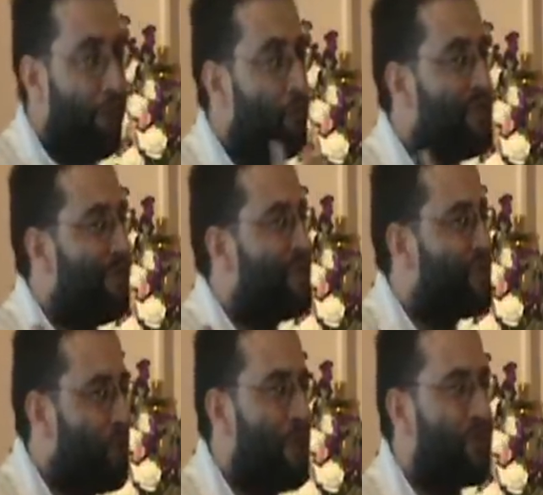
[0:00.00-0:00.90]
Now we have
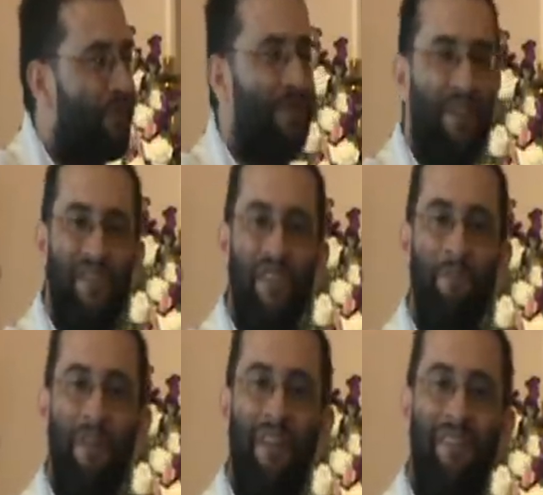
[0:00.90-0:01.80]
received so much from the
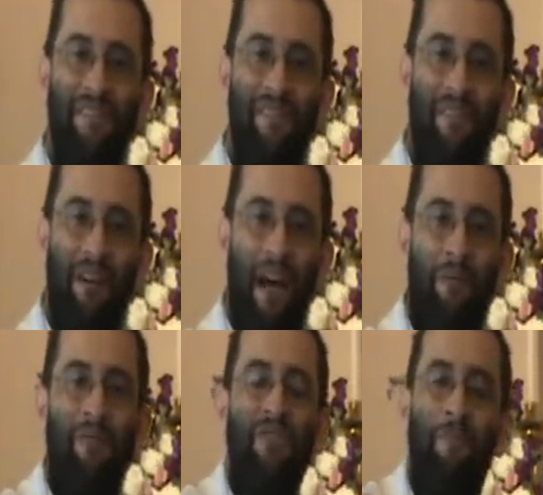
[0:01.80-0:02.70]
sspx.
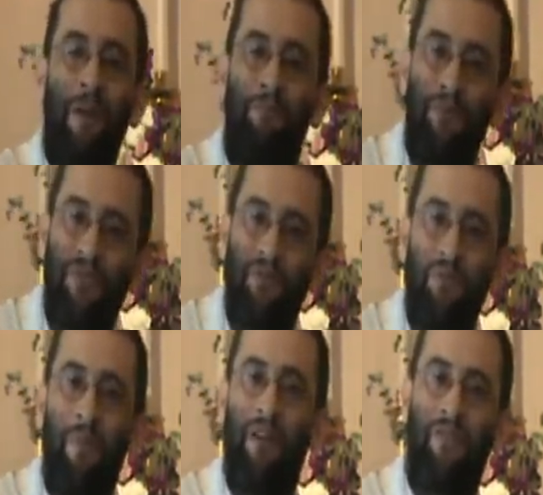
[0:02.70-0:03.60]
I received my
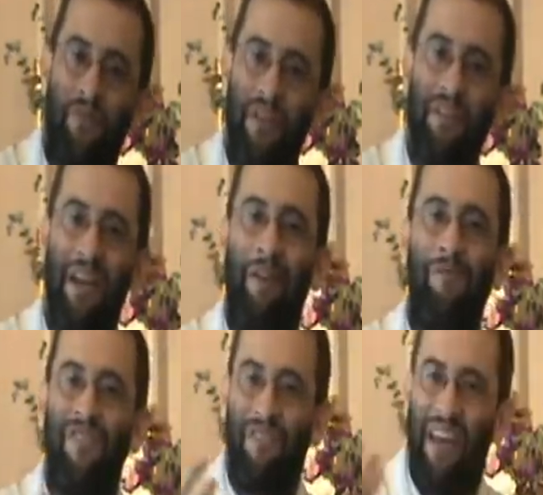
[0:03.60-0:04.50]
priesthood, my
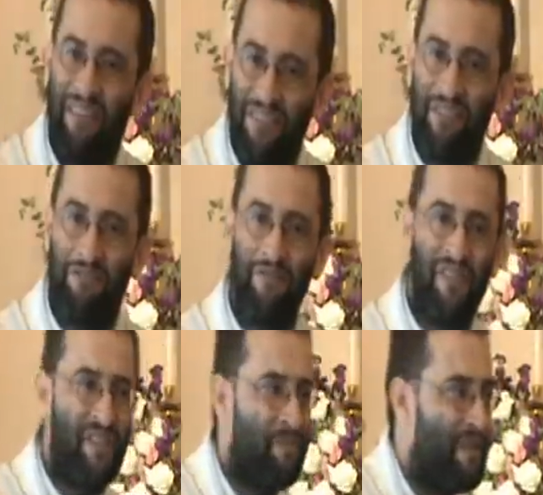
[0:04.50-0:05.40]
training. I've received everything
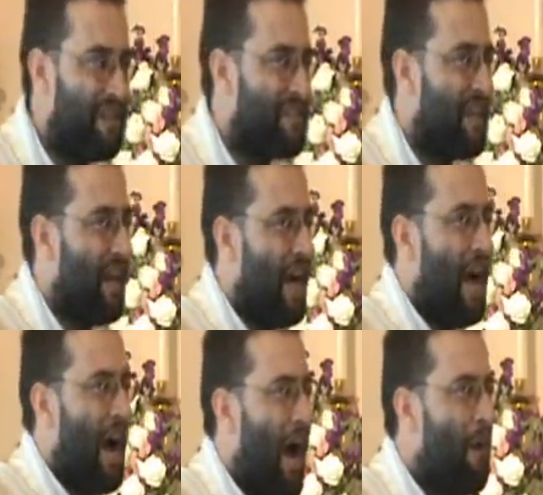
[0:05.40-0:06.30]
from the sspx.
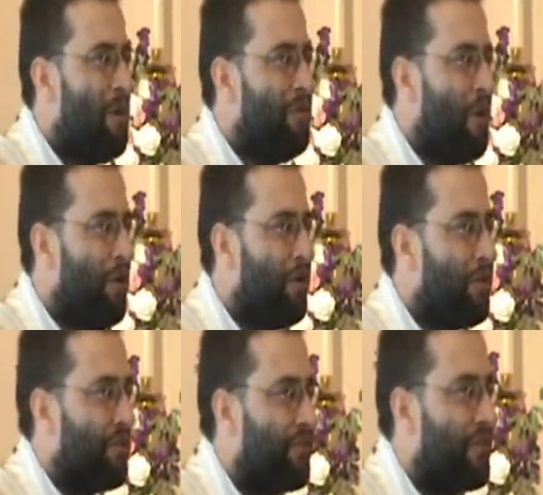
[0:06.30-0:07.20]
How
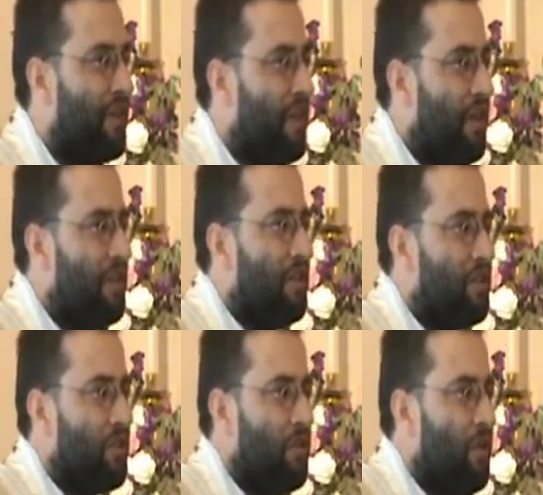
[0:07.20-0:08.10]
on earth
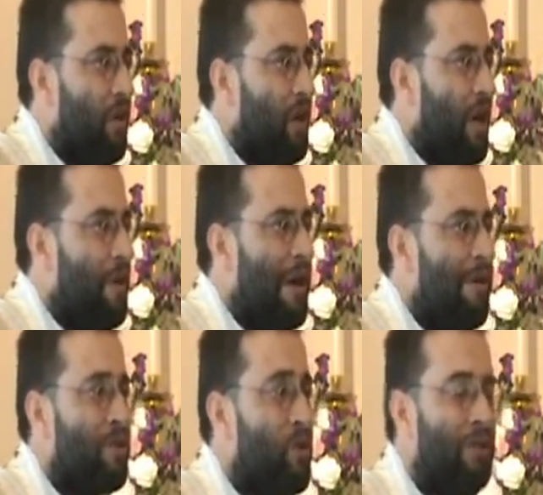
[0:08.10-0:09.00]
am
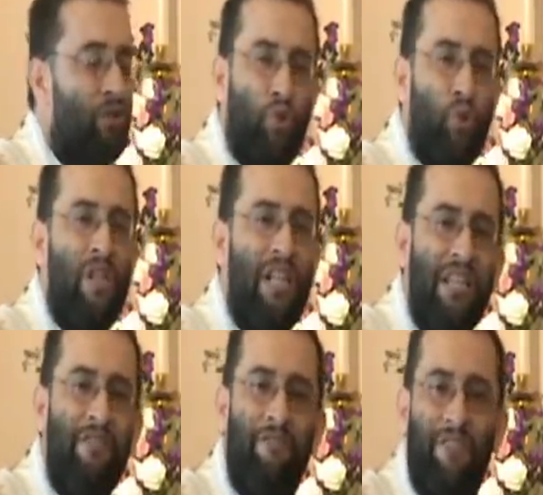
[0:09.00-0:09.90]
I going
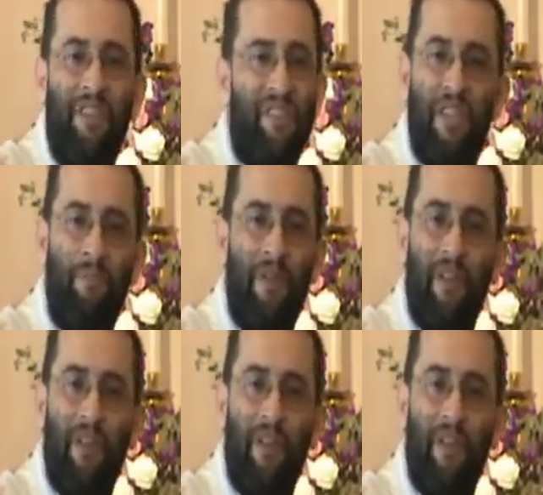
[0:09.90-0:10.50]
to leave the